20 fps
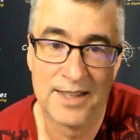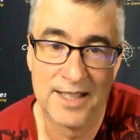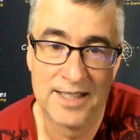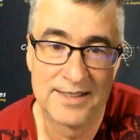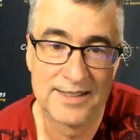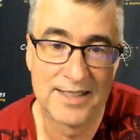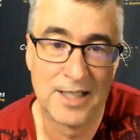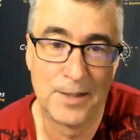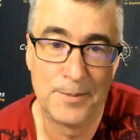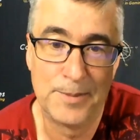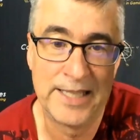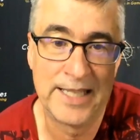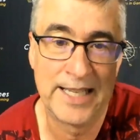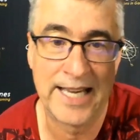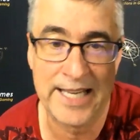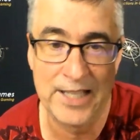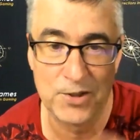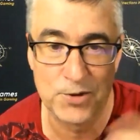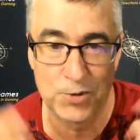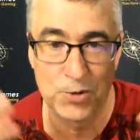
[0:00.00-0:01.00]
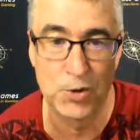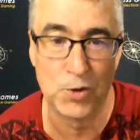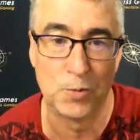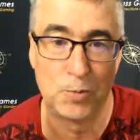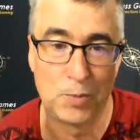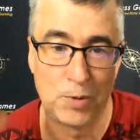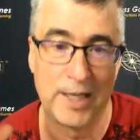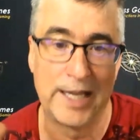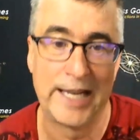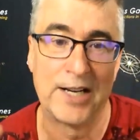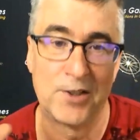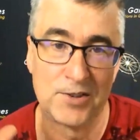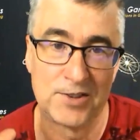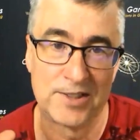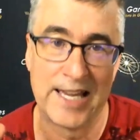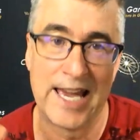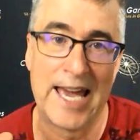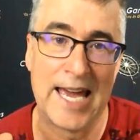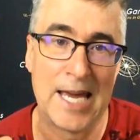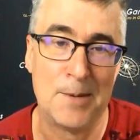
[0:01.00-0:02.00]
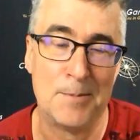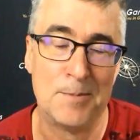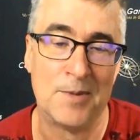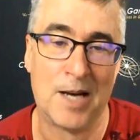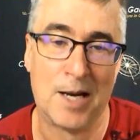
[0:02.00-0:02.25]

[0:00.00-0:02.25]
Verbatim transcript: It's going to be a true players game.